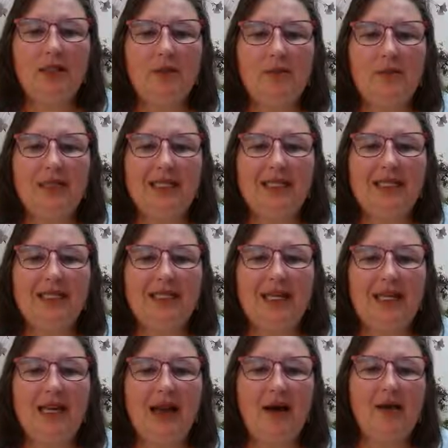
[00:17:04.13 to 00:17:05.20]
systems
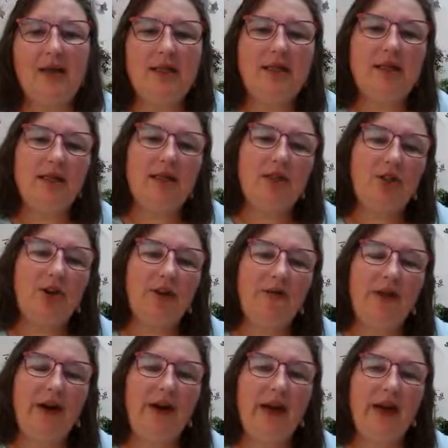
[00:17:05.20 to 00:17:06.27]
extend out into this
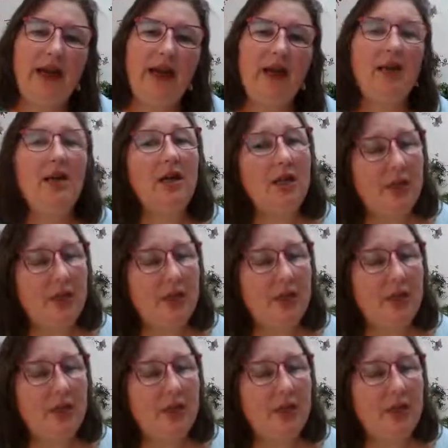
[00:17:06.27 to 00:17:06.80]
turf area.